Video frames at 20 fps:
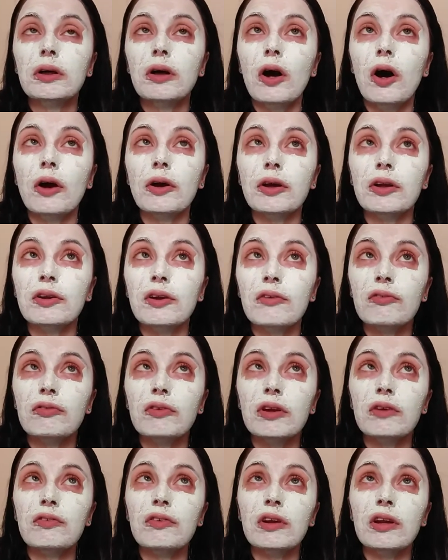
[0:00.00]
I can
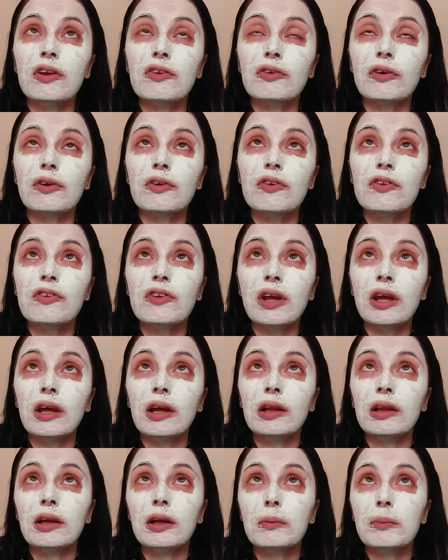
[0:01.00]
definitely feel it starting to sting
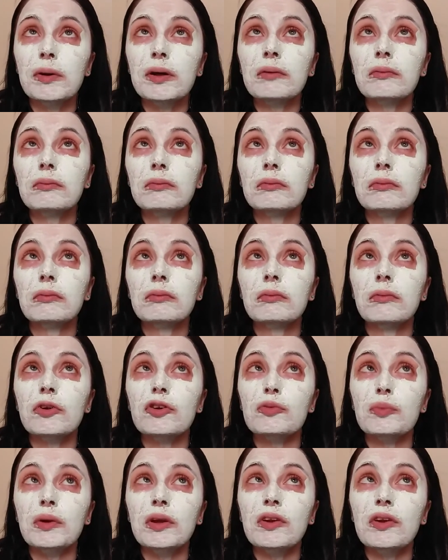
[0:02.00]
a little bit,
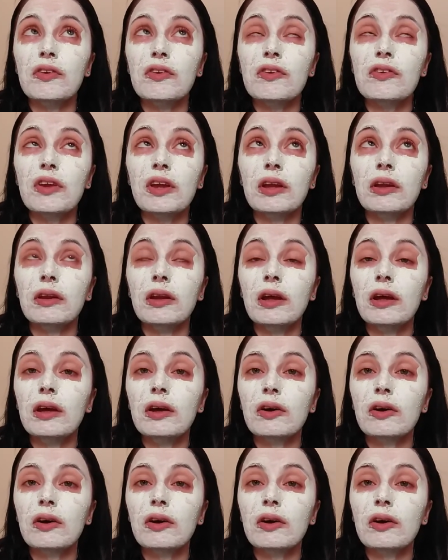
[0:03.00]
which means it's in there.